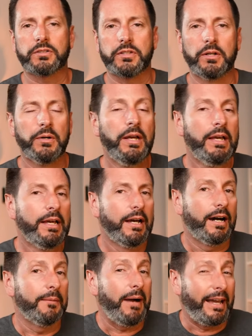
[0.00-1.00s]
So
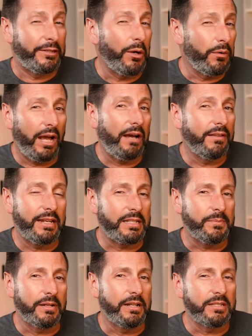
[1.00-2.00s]
um, I don't have that
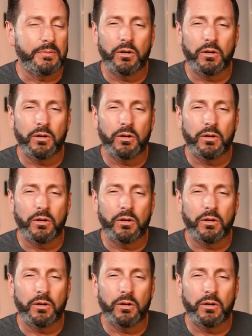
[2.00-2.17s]
experience,